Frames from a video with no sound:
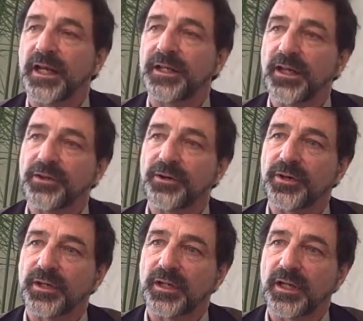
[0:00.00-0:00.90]

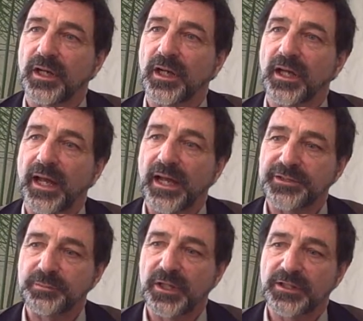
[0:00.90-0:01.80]
Another
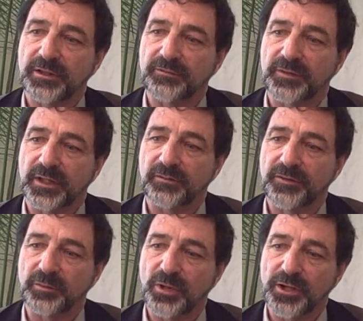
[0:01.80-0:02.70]
aspect of
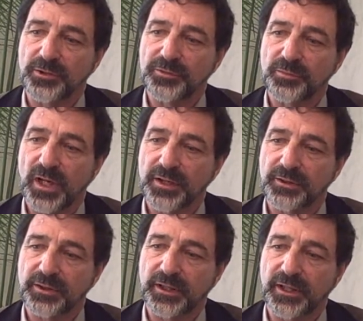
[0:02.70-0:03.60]
the BarOn
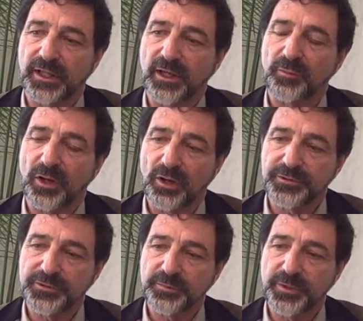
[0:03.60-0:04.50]
model
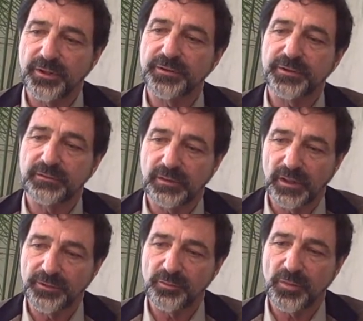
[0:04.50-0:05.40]
also appears in
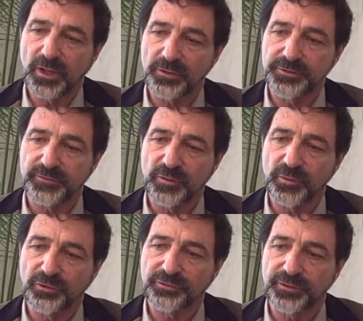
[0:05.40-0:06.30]
other models of
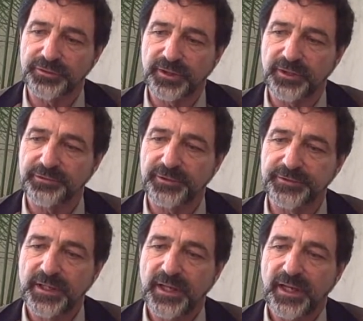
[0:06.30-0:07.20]
emotional
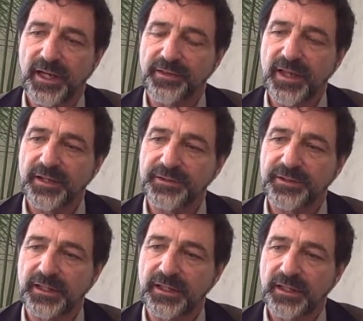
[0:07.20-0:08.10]
intelligence, and that
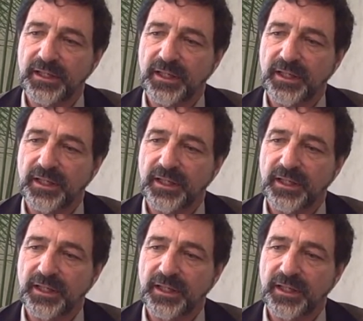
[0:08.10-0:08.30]
is a